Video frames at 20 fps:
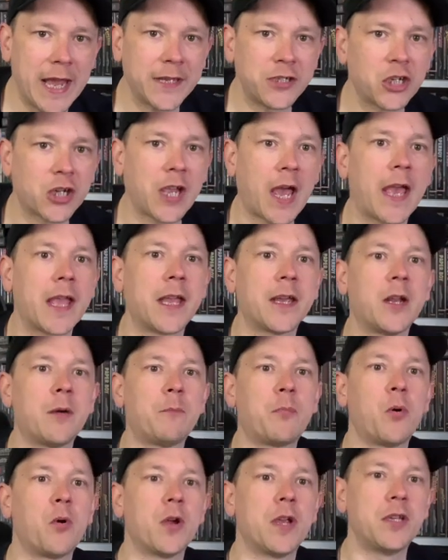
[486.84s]
educating her
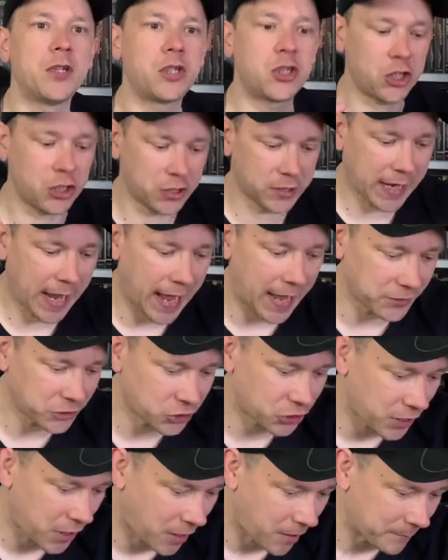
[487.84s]
boys. She's
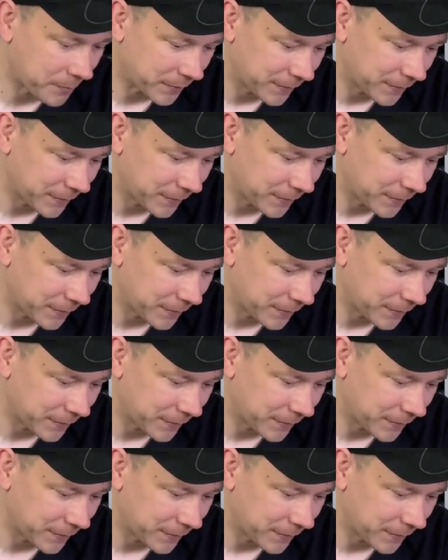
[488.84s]
catching up.